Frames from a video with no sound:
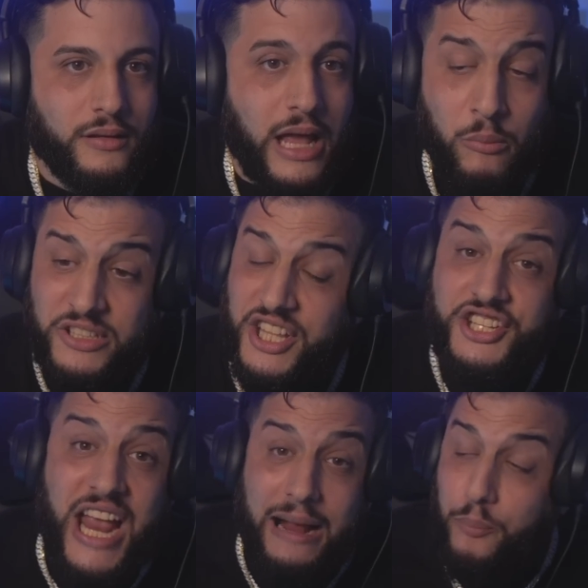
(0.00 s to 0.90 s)
And with the
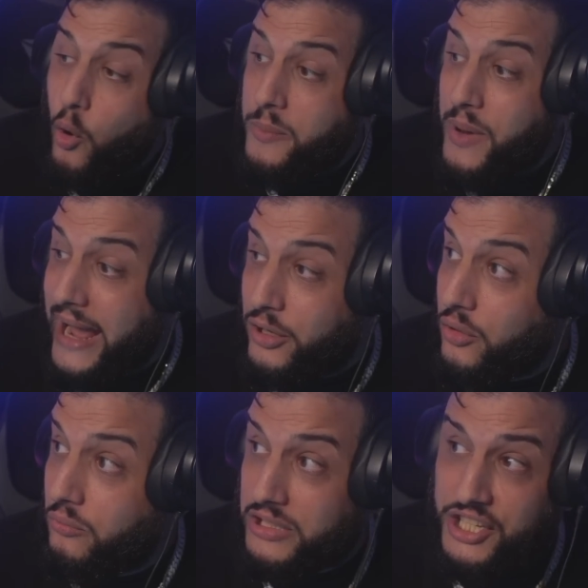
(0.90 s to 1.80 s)
Jackboy
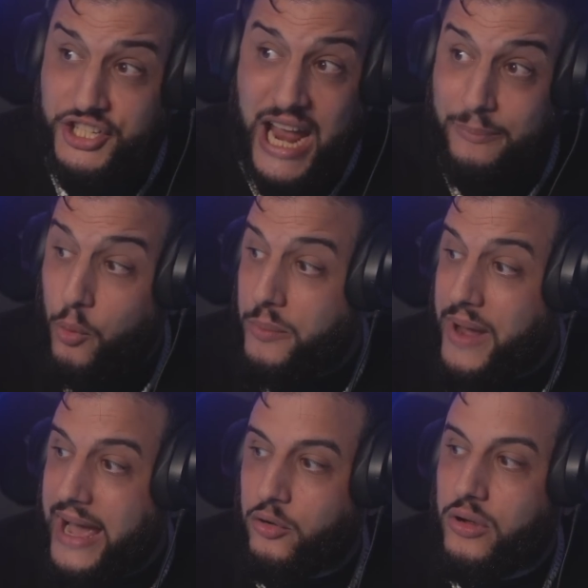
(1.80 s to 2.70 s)

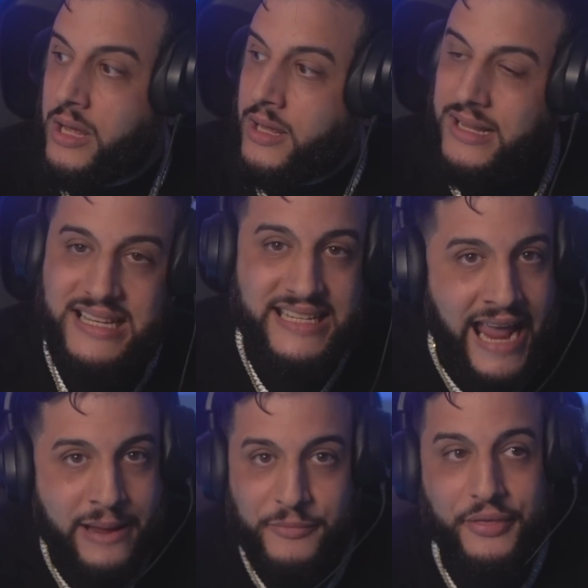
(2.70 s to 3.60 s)
battle,
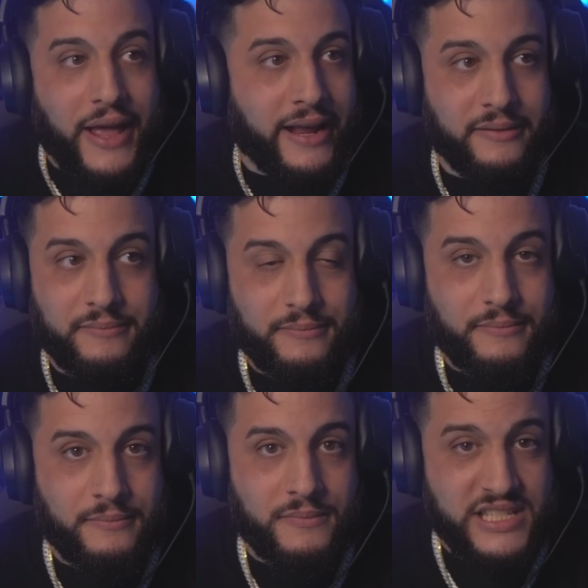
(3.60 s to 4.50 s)
same thing.
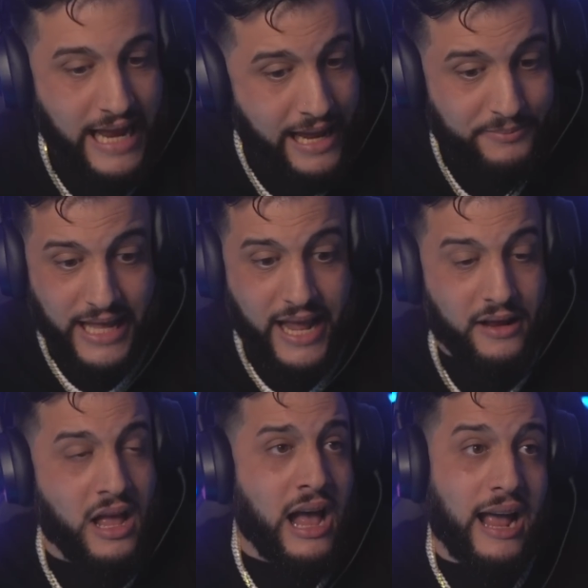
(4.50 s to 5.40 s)
Same
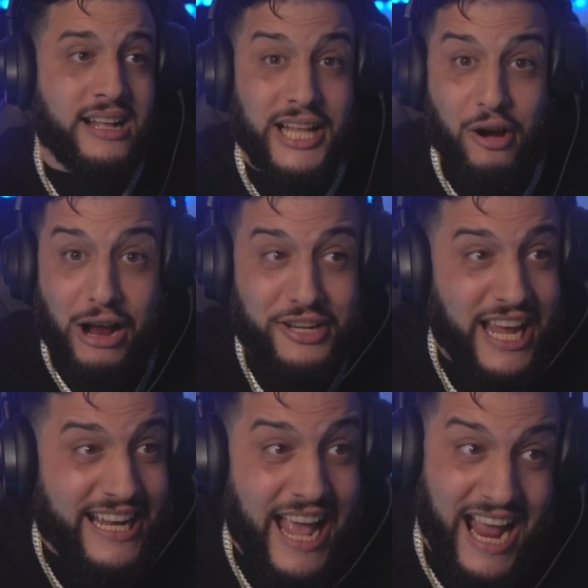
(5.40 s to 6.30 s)
thing. I clear out
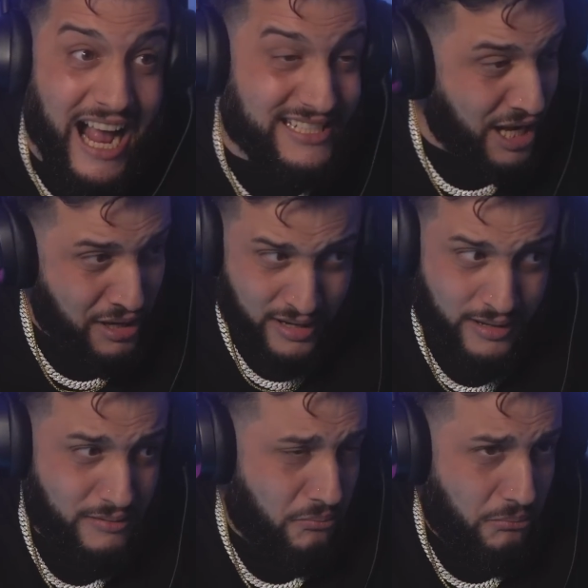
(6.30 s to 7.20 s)
Kid Chaos.
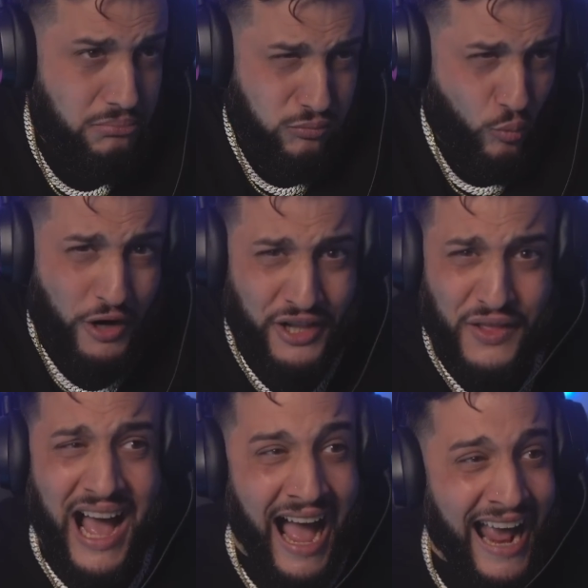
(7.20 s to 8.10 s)
One of
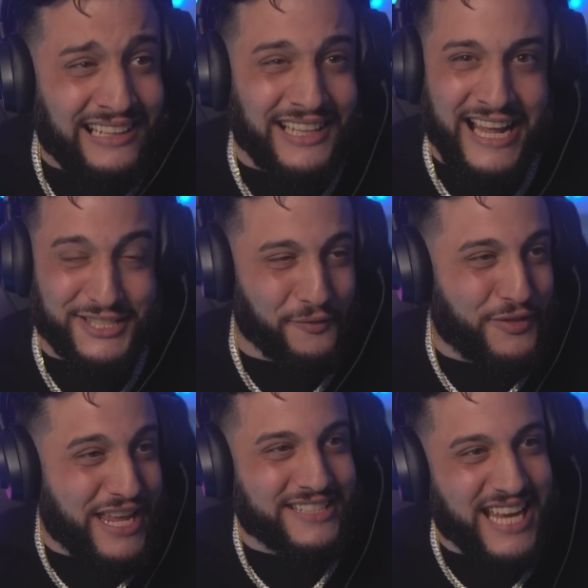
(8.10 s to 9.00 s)
the highlights of
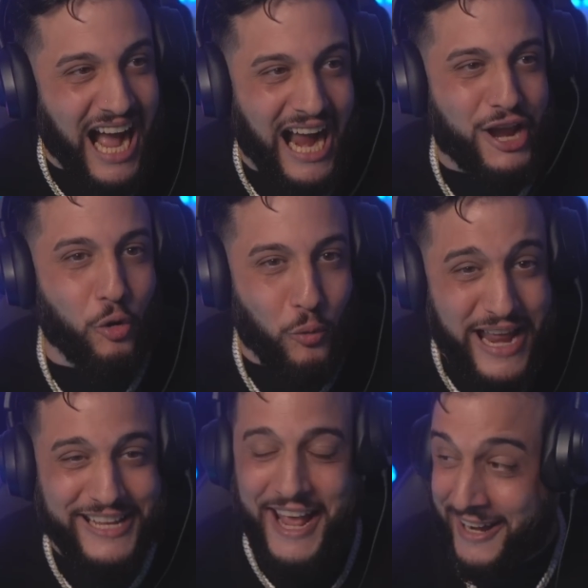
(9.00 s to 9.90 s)
the entire
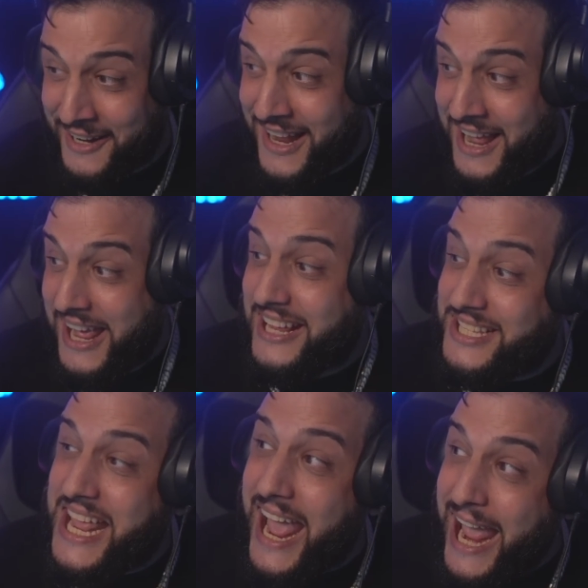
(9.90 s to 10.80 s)
weekend
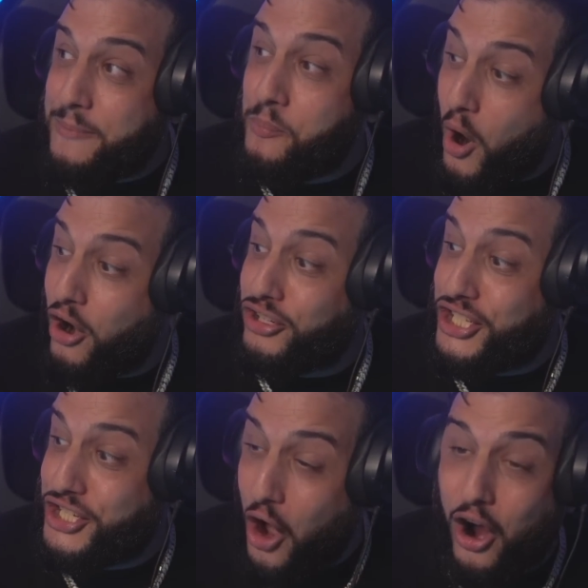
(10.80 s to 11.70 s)
is the 8-bar
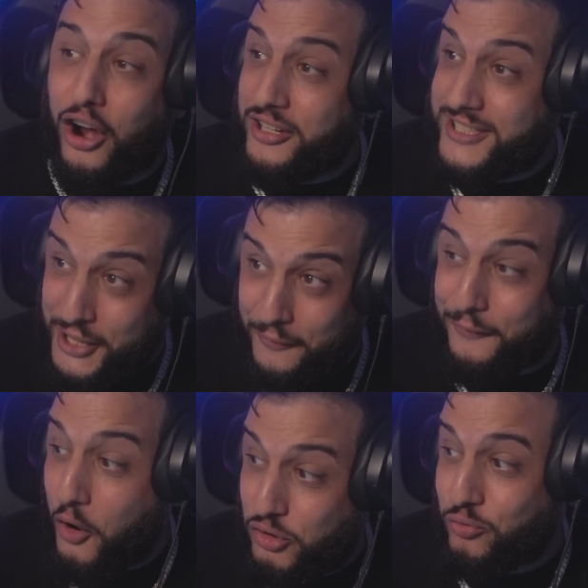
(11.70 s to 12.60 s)
start to the
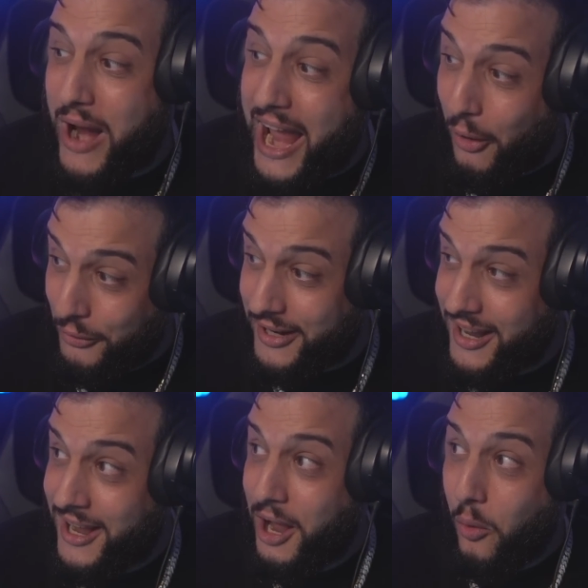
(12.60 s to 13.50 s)
first round
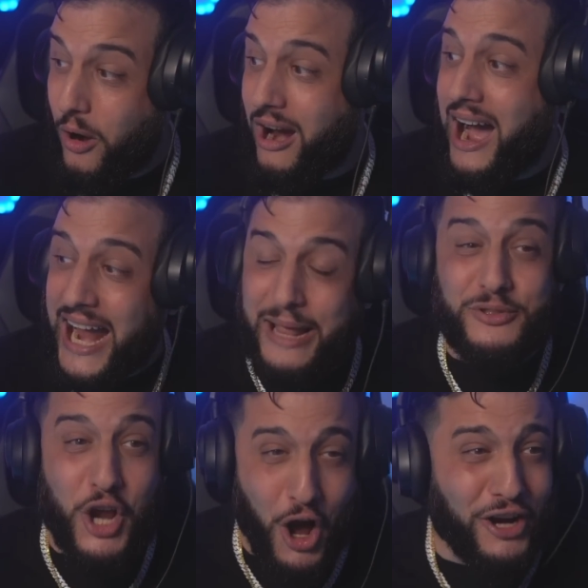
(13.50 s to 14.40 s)
where I
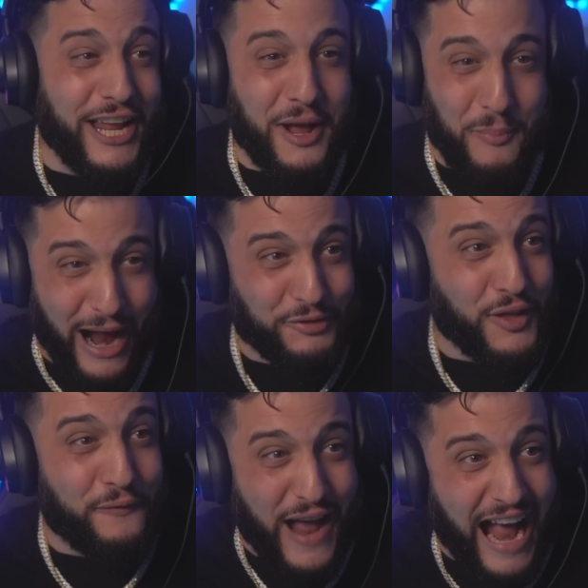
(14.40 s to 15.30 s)
am talking about
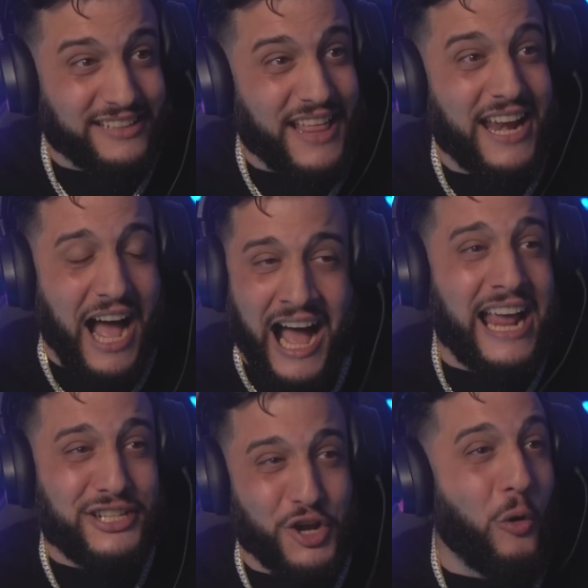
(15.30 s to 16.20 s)
the fact that
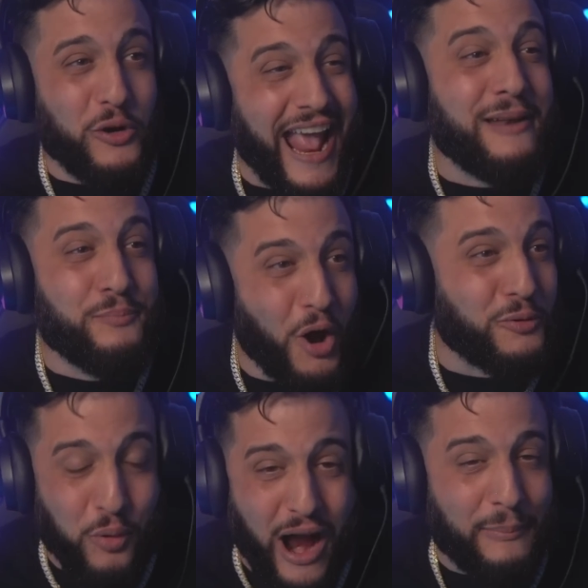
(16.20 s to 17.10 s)
I don't get
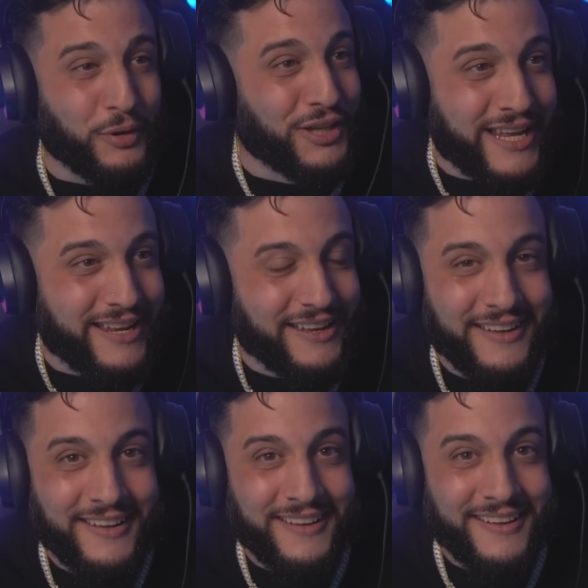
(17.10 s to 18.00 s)
booked properly.
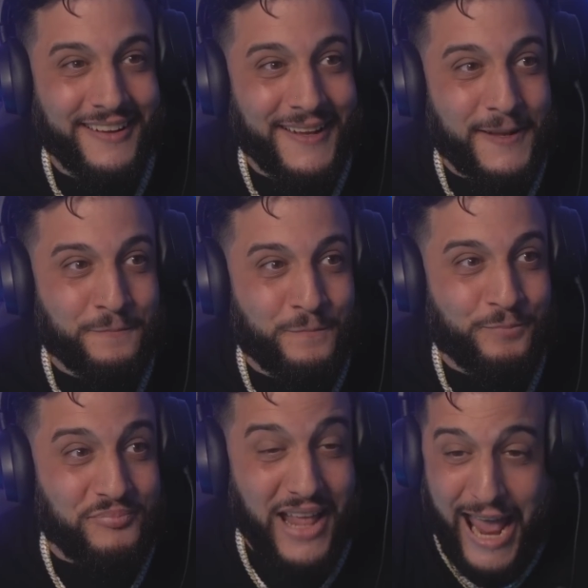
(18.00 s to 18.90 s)

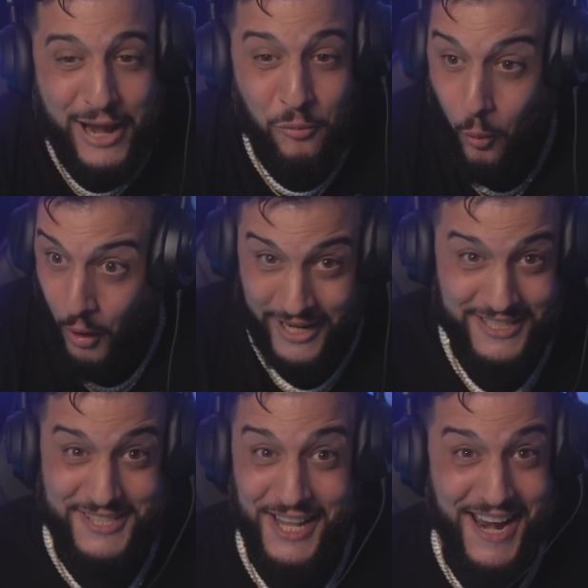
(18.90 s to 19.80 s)
And what
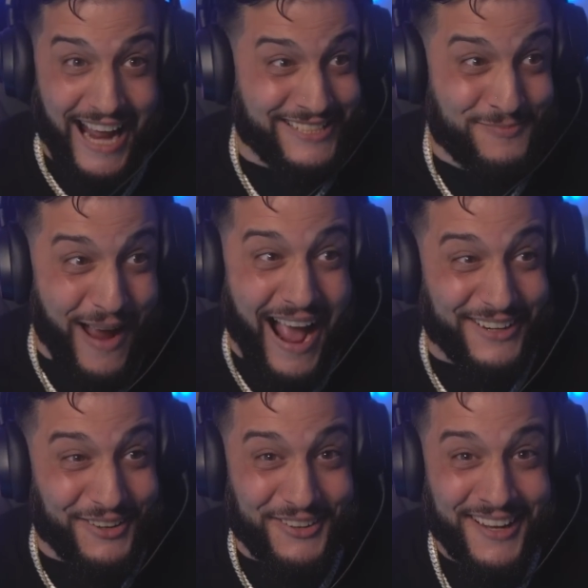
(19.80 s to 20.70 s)
is the next
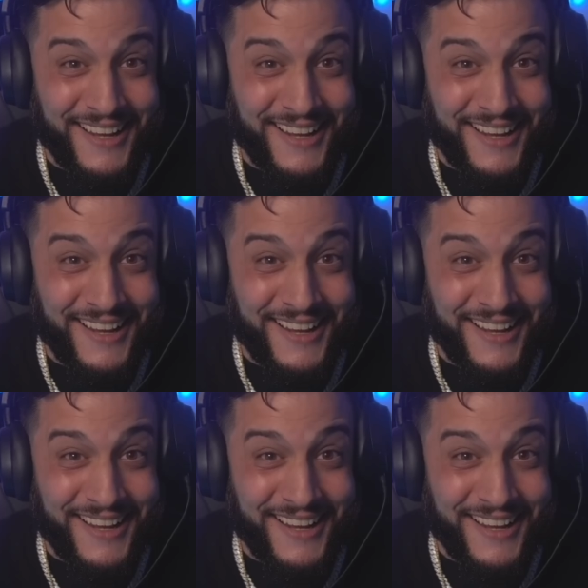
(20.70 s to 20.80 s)
battle?